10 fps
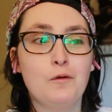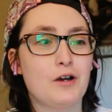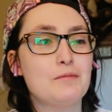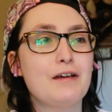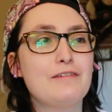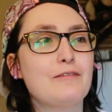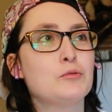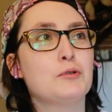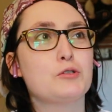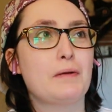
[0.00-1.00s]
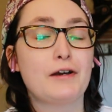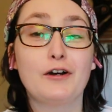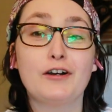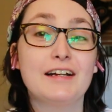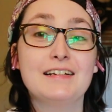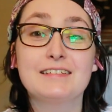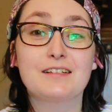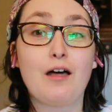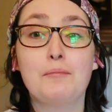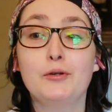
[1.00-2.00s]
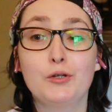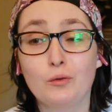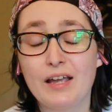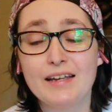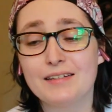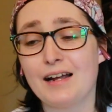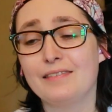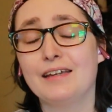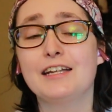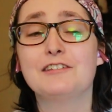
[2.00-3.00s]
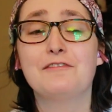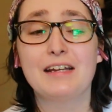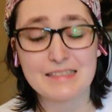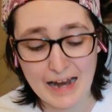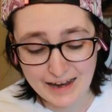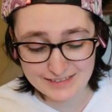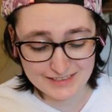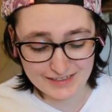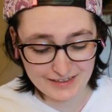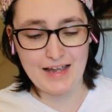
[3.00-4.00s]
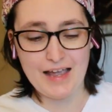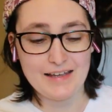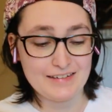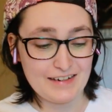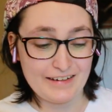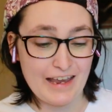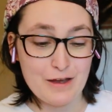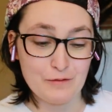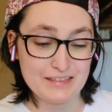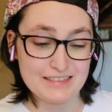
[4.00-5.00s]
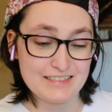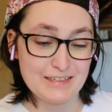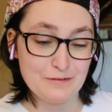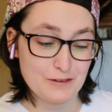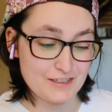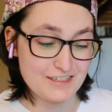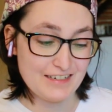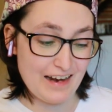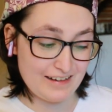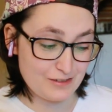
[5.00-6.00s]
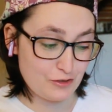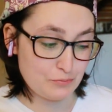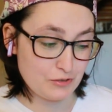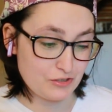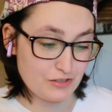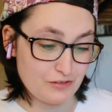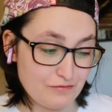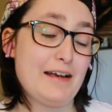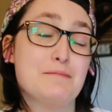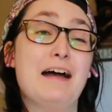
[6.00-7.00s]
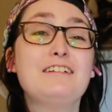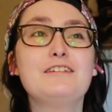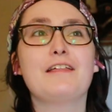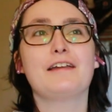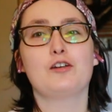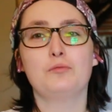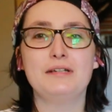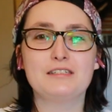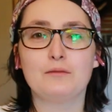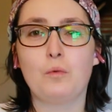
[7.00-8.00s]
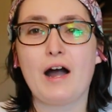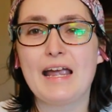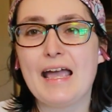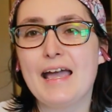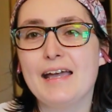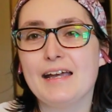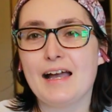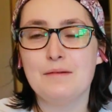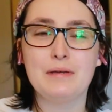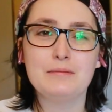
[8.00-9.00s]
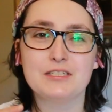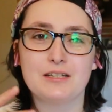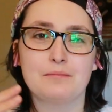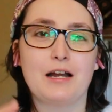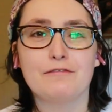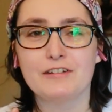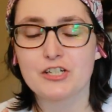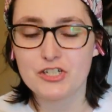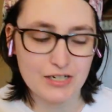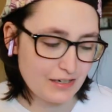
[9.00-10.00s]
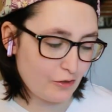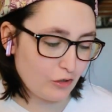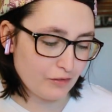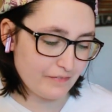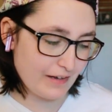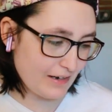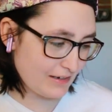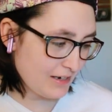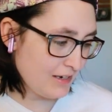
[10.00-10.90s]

One of my favorite books by her is Clap When You Land. I think it's fantastic and I can't wait to see what she has on her bookshelf. I imagine that it'll be some YA and maybe some nonfiction and all of that.